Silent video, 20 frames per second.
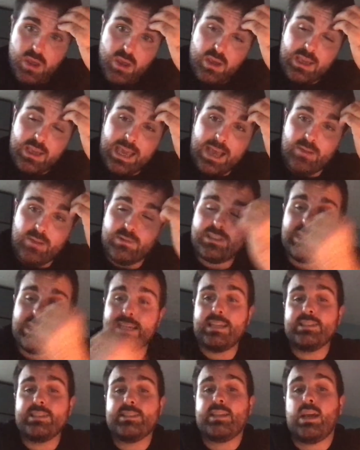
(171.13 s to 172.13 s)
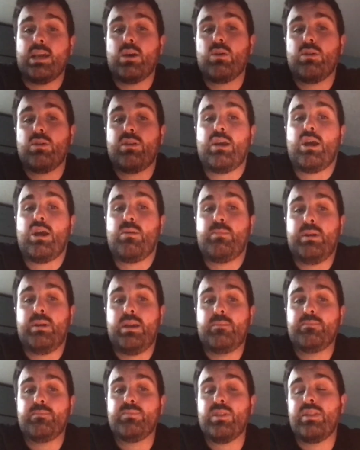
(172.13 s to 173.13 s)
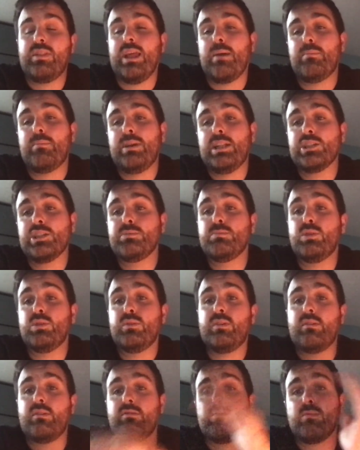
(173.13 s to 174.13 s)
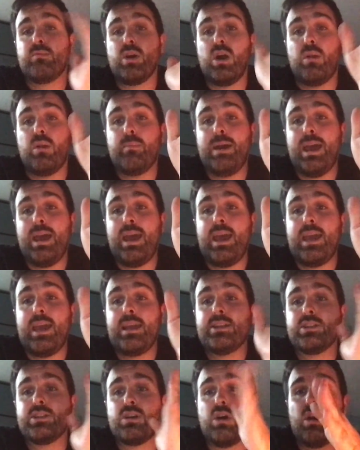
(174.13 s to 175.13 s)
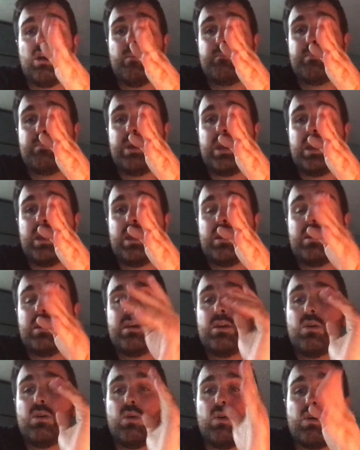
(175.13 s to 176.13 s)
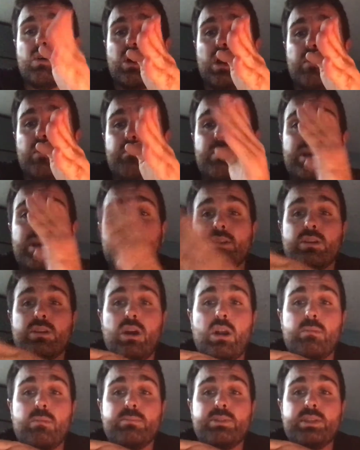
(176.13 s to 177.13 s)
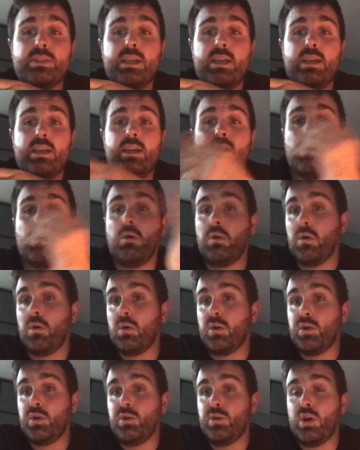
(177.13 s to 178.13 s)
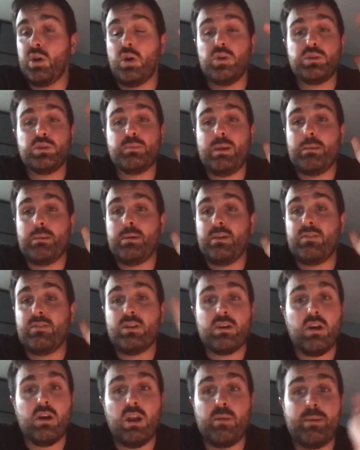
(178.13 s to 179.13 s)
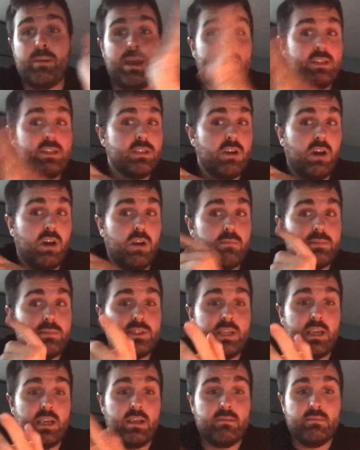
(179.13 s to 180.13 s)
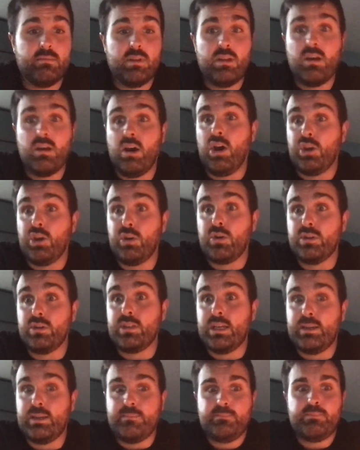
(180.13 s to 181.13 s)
counselling and psychotherapy. And that means moving from column A to column B, or column B to column C, or who knows, maybe even column A to column C on a good day.